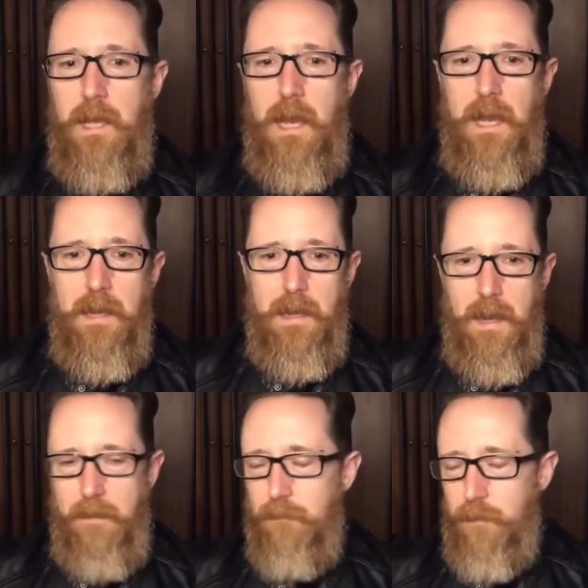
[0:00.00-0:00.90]
and
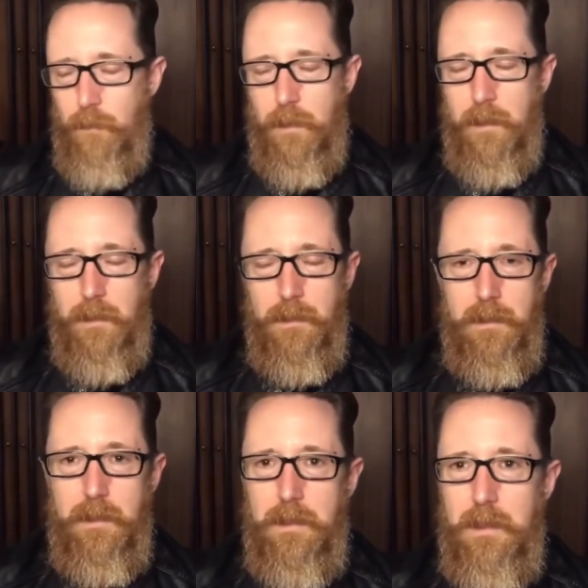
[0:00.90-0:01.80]
everyone
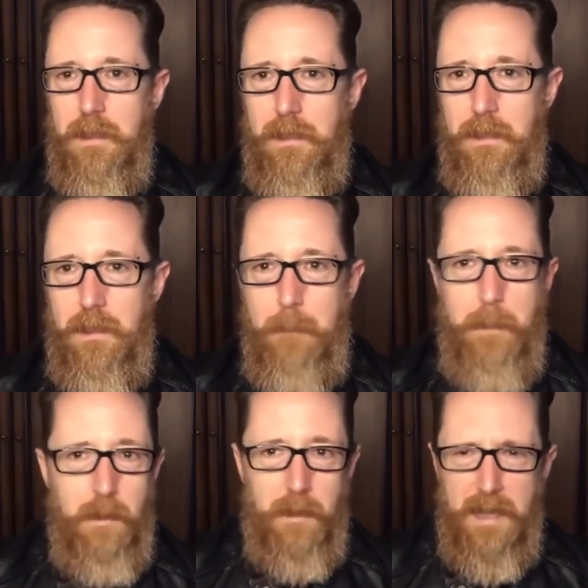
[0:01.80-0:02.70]
in
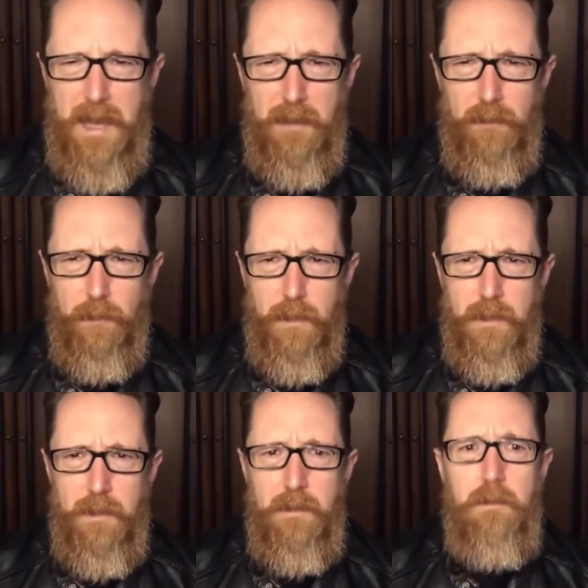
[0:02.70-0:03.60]
America has
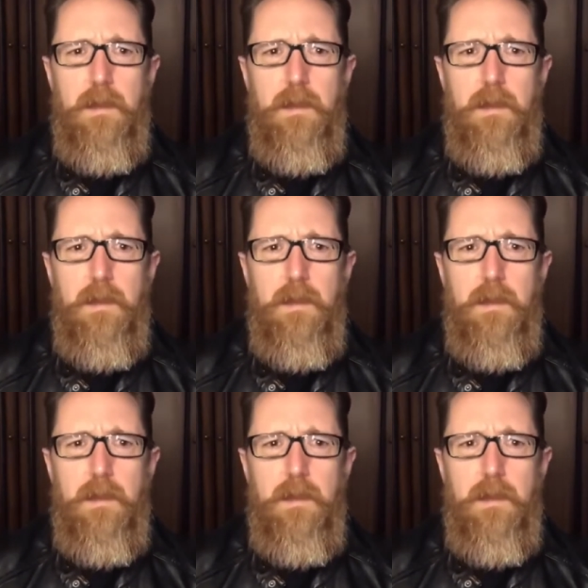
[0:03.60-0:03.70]
one.